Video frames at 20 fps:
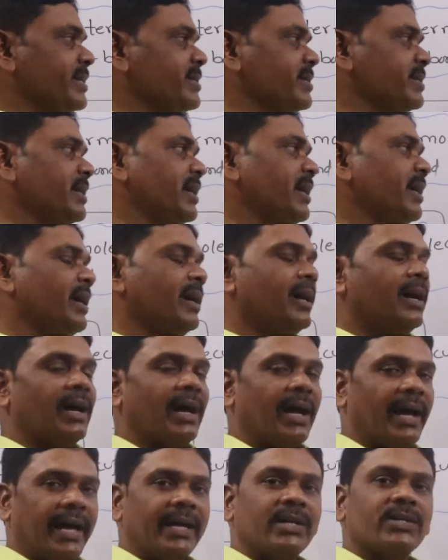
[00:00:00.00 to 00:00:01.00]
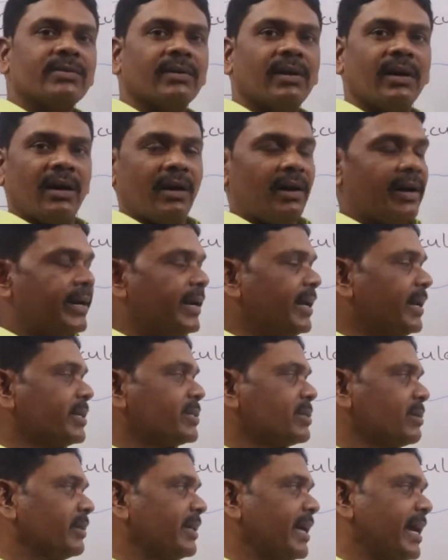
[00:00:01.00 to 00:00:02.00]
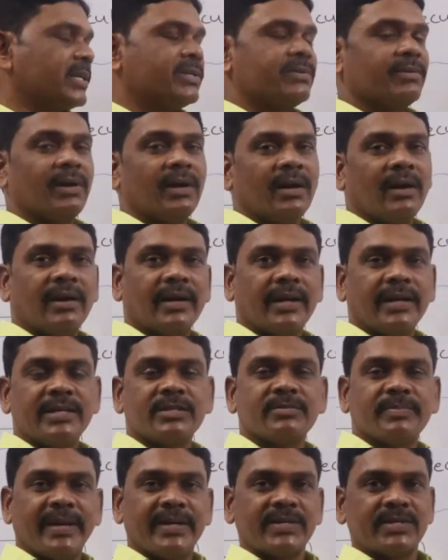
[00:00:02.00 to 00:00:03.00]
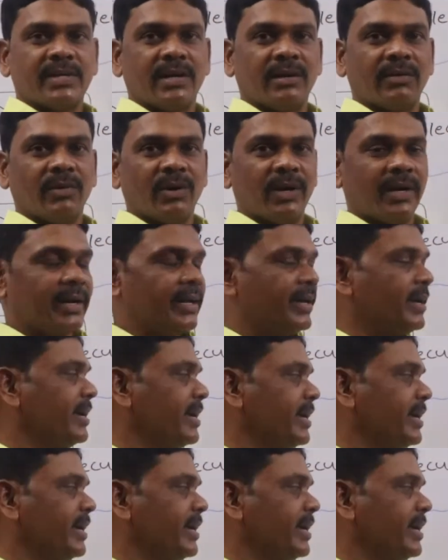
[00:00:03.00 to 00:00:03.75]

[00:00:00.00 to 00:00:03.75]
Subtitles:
is actual order? So the actual order is based on what?